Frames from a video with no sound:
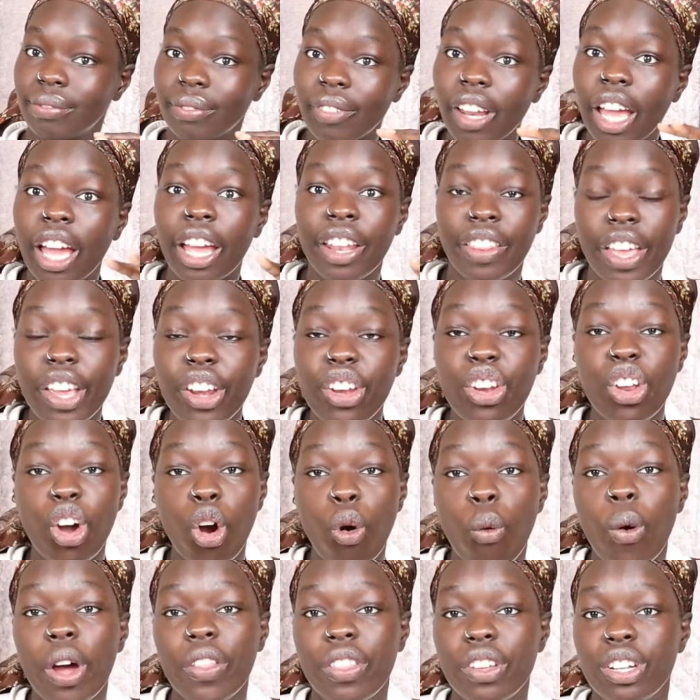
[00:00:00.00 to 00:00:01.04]
and they
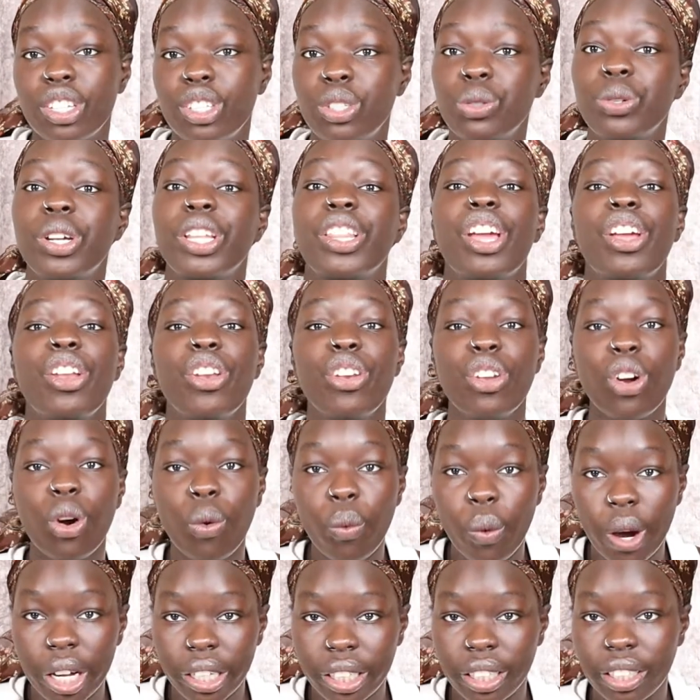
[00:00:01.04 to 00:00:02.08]
know what they're doing, they know
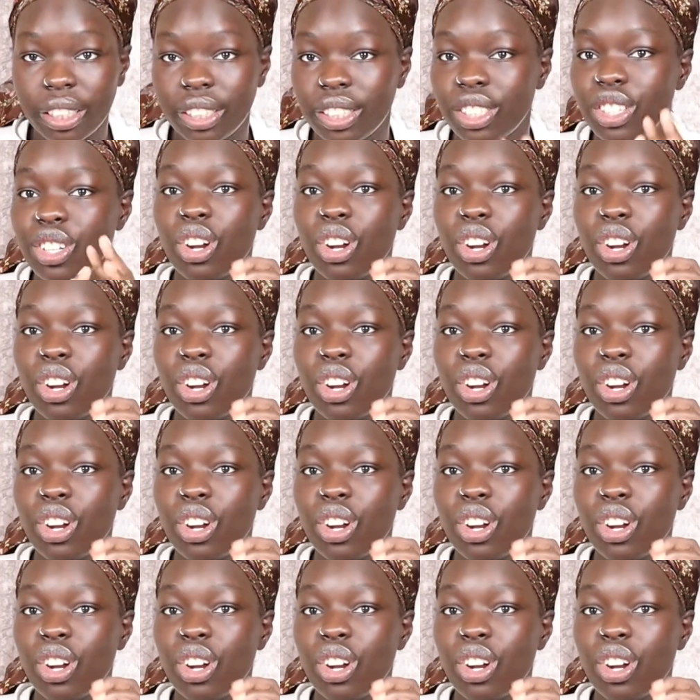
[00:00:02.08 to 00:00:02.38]
what